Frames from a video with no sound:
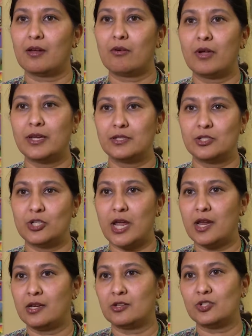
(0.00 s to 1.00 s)
going to
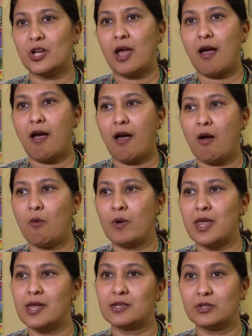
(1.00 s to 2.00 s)
change how
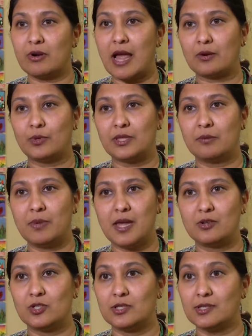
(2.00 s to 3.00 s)
we interact with the
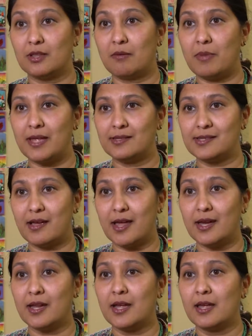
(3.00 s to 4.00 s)
patients on the
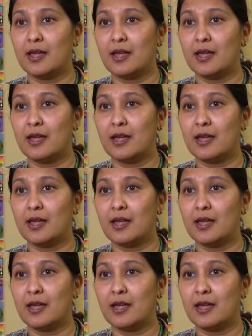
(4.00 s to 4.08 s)
bedside.